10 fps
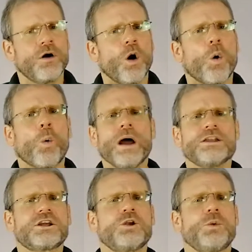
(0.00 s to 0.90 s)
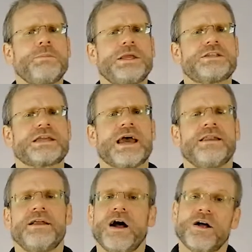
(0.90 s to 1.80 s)
When could we meet
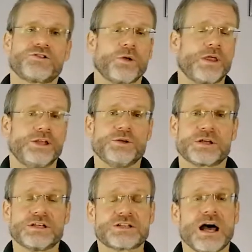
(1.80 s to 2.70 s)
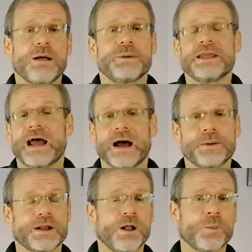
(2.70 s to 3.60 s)
again so that you can tell me how
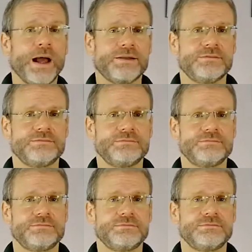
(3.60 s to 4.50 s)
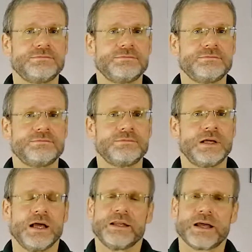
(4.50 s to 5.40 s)
it all went?
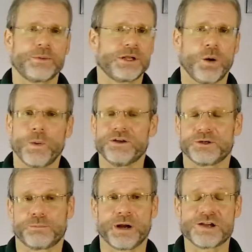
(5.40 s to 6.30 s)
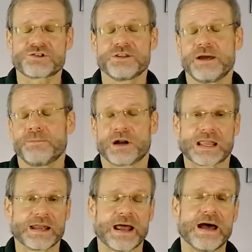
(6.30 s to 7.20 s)
Now, we don't want to pressure them or
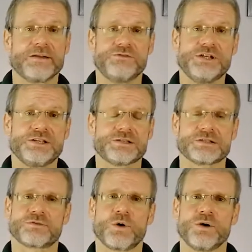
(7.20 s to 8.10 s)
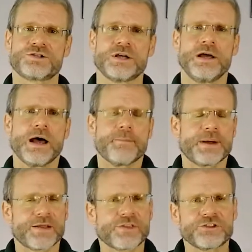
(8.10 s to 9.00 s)
get ahead of Jesus, of course, but
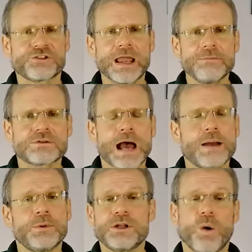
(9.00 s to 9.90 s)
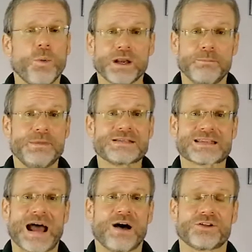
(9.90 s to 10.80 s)
at the same time, we don't want to miss
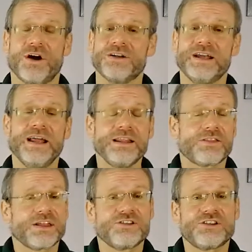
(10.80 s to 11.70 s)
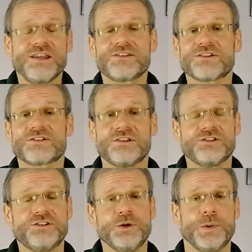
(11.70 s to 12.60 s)
out on anything Jesus is
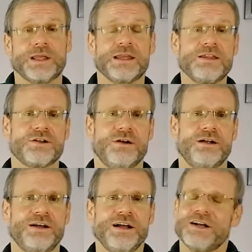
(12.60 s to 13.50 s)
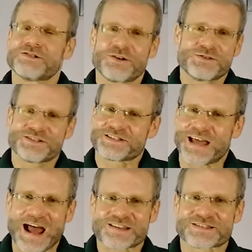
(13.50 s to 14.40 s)
doing either. So just
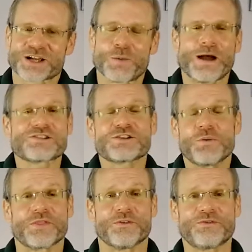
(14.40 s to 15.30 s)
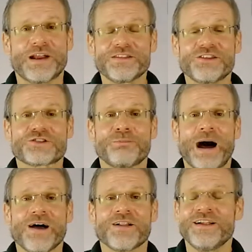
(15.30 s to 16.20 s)
ask the question with a friendly
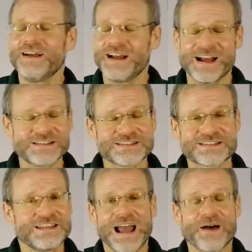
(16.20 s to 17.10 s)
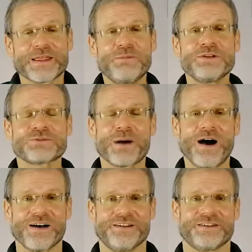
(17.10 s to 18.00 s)
smile and see how they
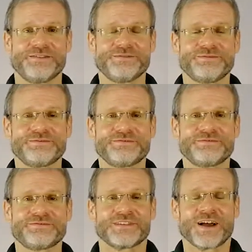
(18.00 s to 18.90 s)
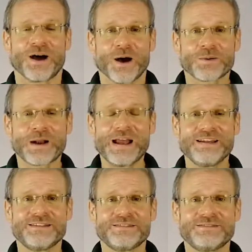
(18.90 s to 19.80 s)
respond. All right?
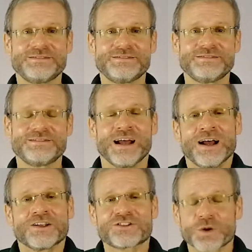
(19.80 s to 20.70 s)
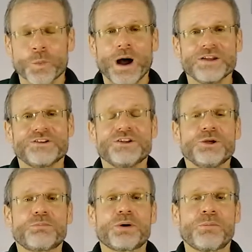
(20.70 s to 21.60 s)
So, what do you
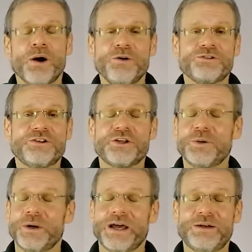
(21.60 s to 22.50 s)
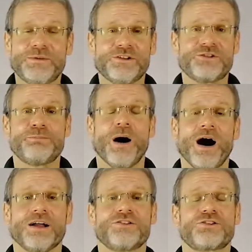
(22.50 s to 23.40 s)
propose to do in
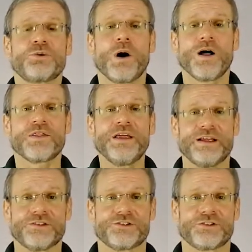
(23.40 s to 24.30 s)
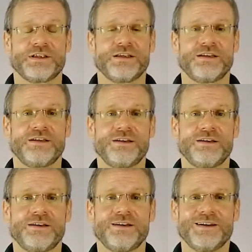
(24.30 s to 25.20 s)
response to all this?
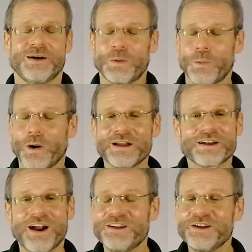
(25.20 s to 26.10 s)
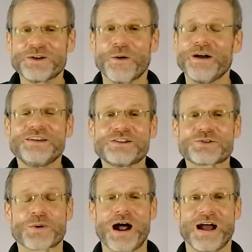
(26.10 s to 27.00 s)
What are you going to
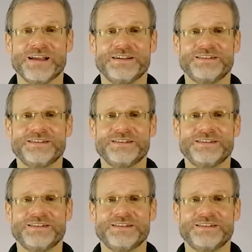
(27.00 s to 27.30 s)
try?